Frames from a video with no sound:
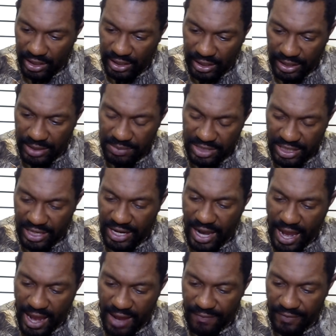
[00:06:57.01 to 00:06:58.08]
It comes in at a
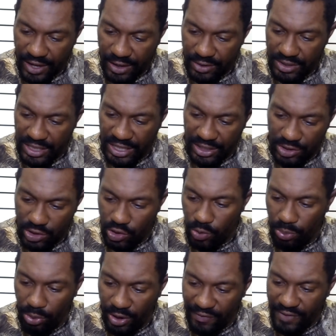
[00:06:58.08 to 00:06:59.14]
1/2 ounce and it's
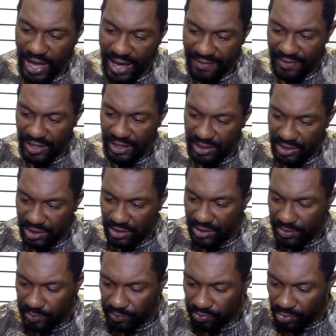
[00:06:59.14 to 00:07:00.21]
2.5
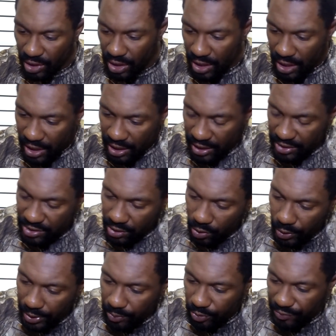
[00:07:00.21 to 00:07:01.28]
inches. It's
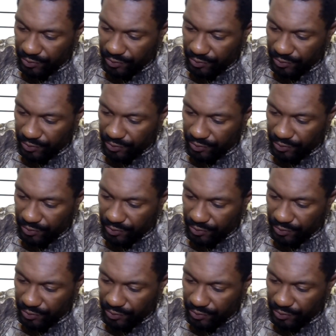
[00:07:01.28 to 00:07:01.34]
equipped